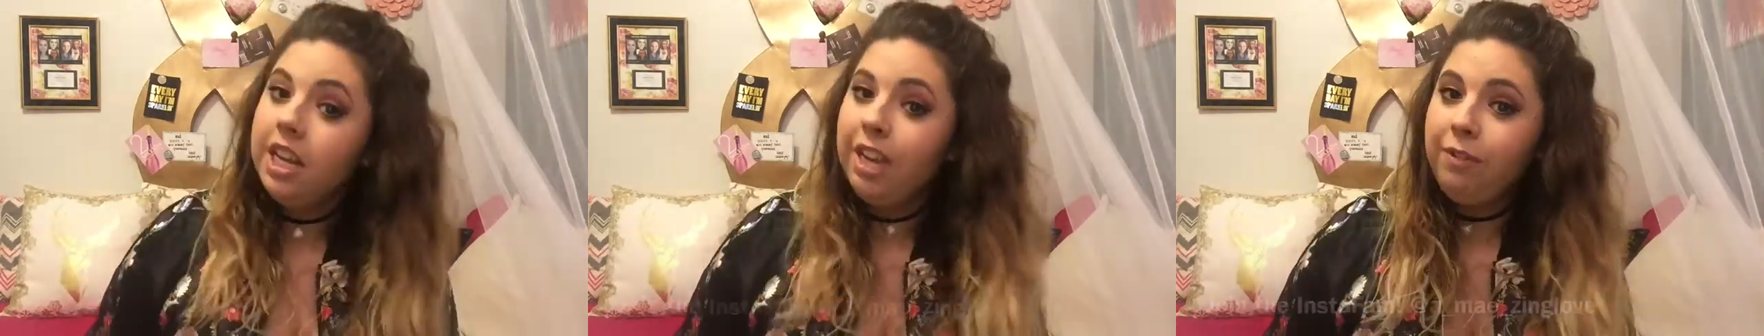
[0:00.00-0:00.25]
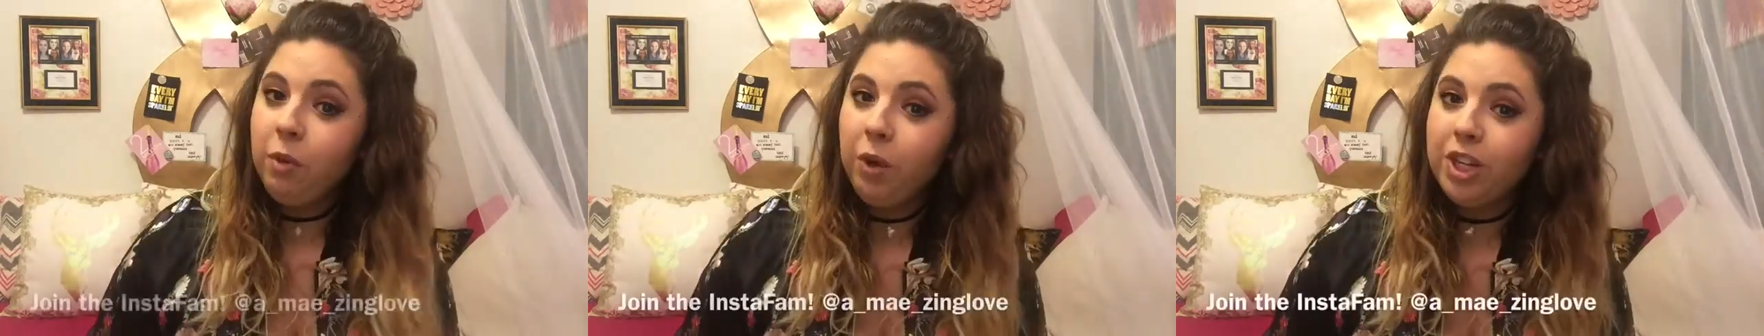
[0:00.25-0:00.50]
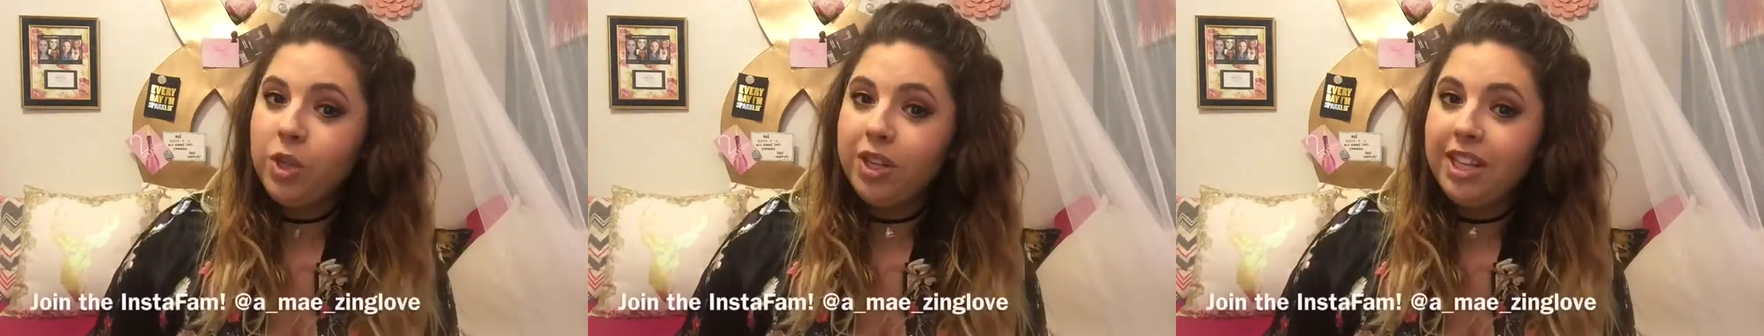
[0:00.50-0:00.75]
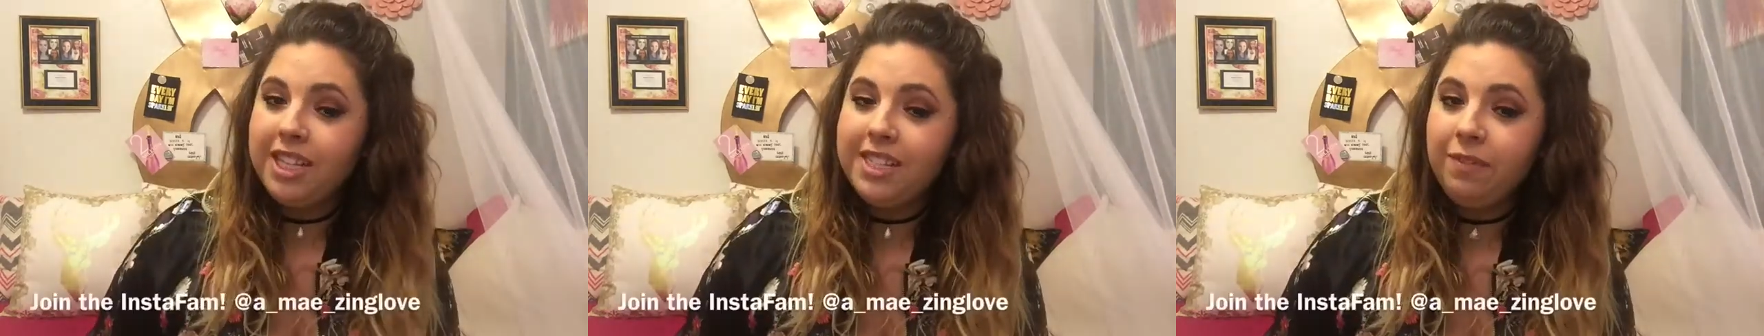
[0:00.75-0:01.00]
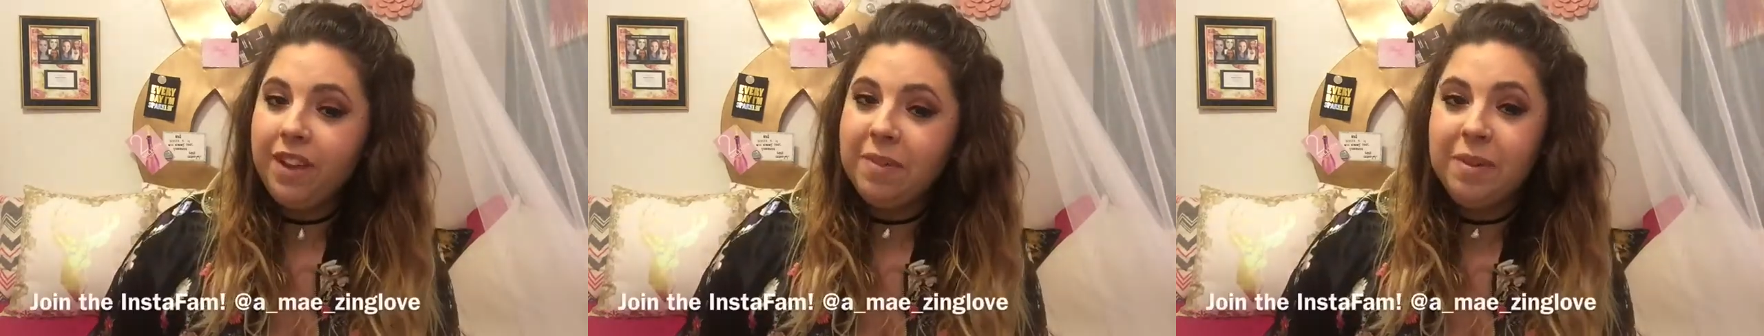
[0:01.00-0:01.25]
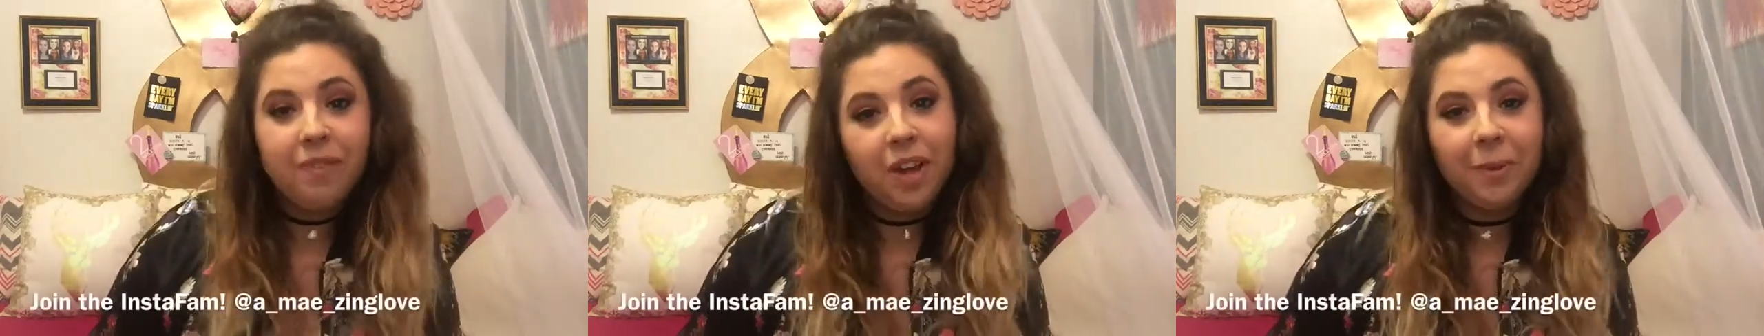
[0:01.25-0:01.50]
If you want to join the
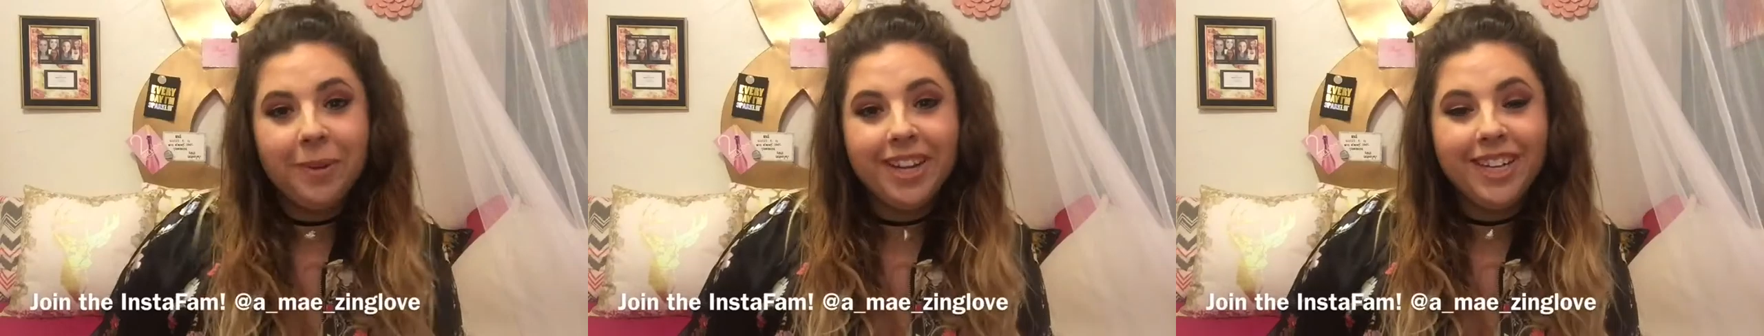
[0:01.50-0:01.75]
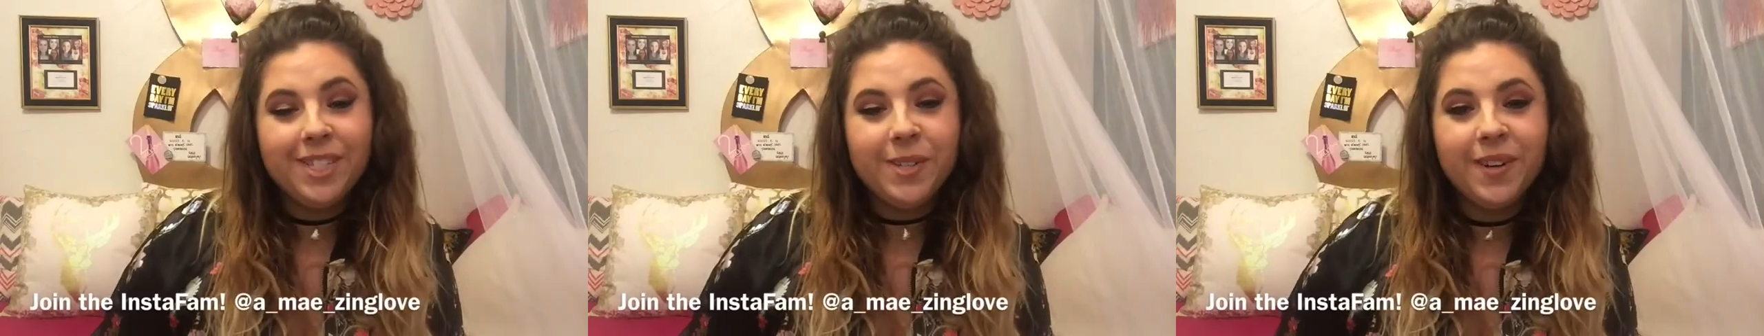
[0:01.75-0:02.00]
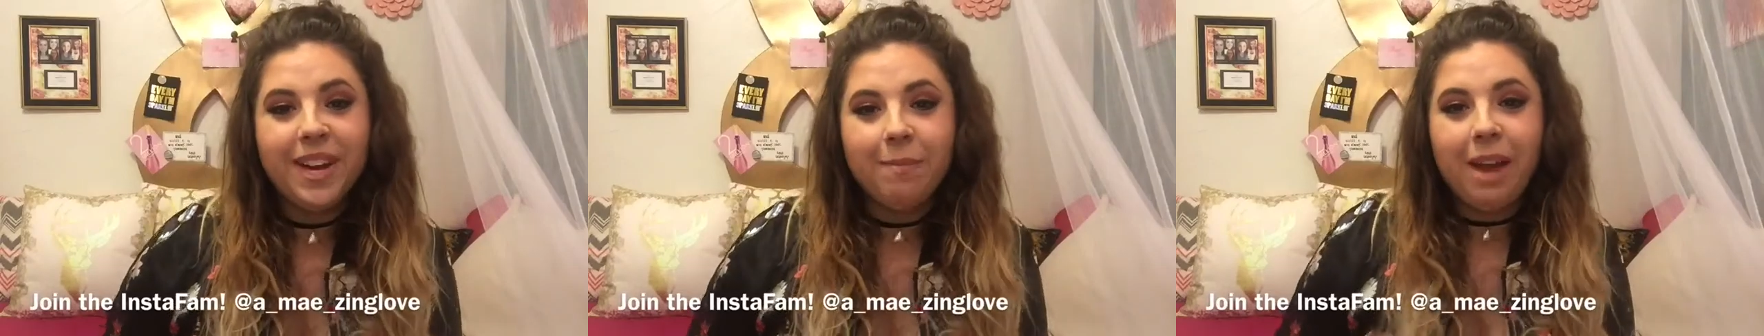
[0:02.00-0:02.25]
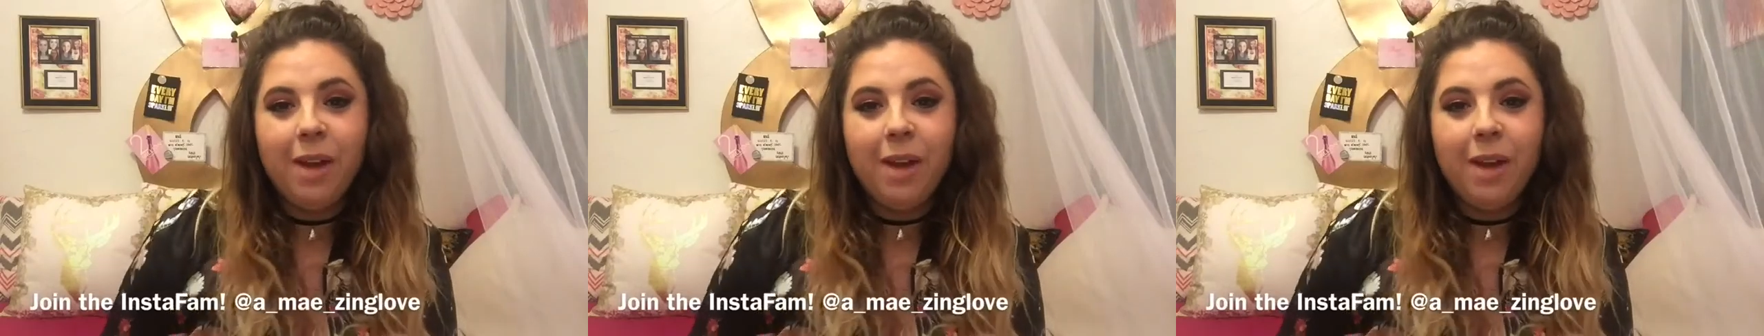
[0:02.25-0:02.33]
InstaFam and follow me on Instagram,